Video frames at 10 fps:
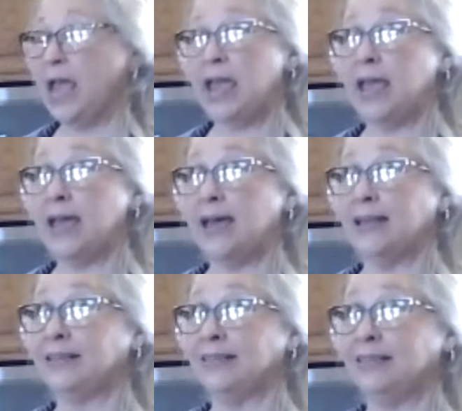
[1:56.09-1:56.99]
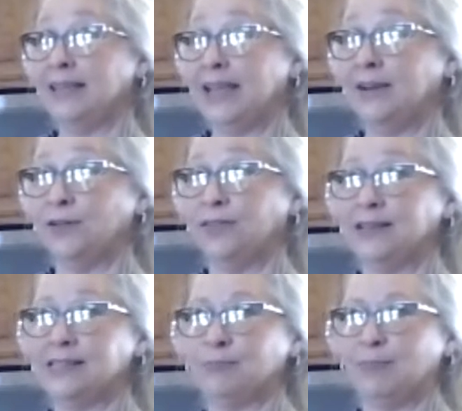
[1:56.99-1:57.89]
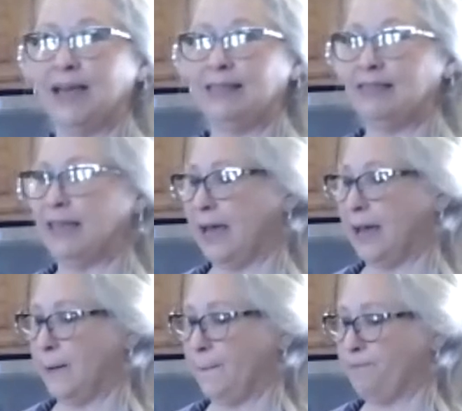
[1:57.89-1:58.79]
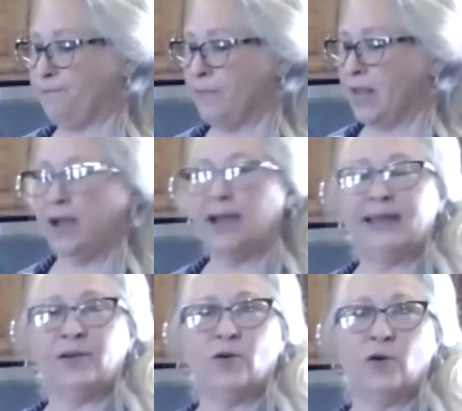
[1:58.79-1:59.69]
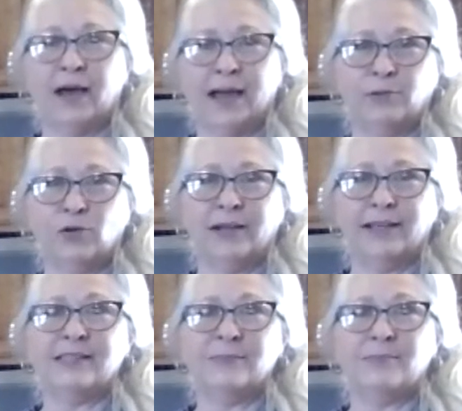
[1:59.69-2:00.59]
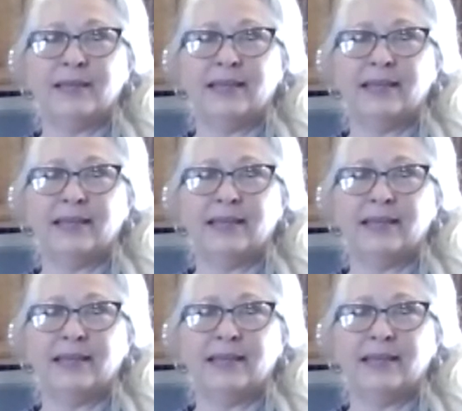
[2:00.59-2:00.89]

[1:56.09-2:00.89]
And later this month, I know I'm going to be